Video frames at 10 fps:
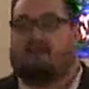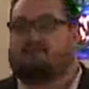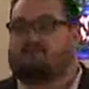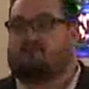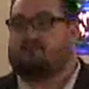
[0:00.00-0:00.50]
yet
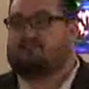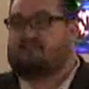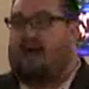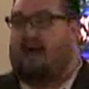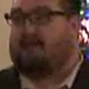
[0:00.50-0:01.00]
a sinner,
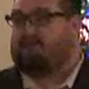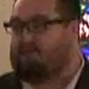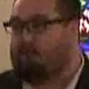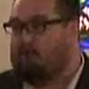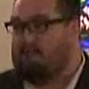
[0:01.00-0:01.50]

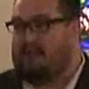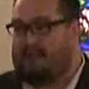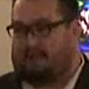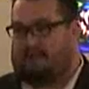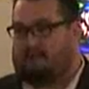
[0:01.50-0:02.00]
died for
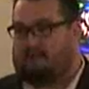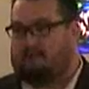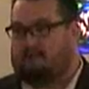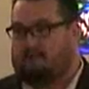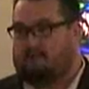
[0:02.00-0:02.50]
me,
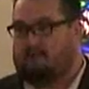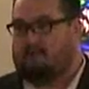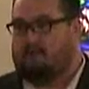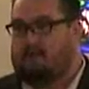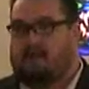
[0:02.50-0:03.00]

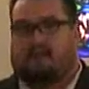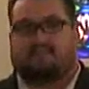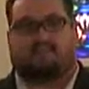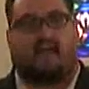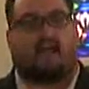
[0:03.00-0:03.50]

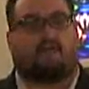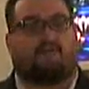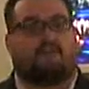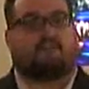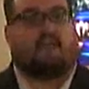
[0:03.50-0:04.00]

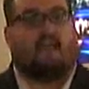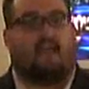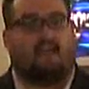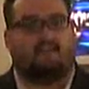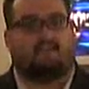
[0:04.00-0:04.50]
sacrificed
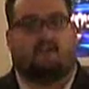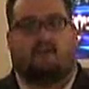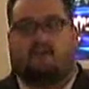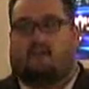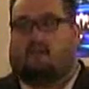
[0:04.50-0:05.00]
his
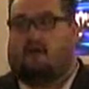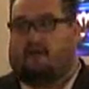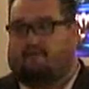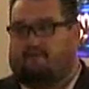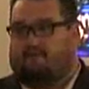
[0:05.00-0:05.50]

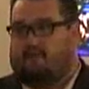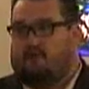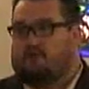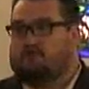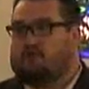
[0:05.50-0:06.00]
life,
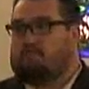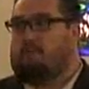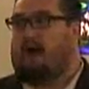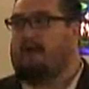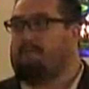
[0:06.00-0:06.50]
took
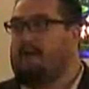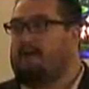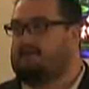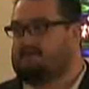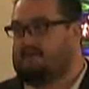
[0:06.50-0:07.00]
my
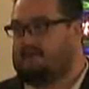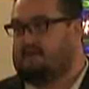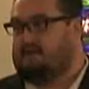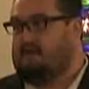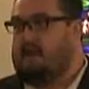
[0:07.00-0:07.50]
penalty,
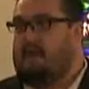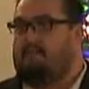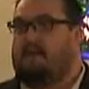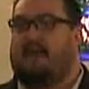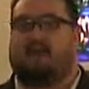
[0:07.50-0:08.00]

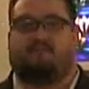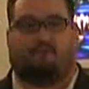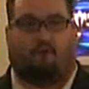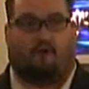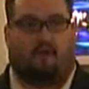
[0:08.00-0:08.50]
paid
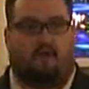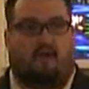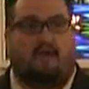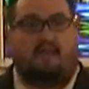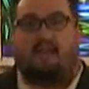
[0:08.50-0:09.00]
for it.
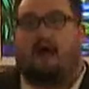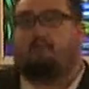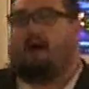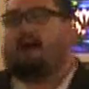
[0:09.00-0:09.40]
Now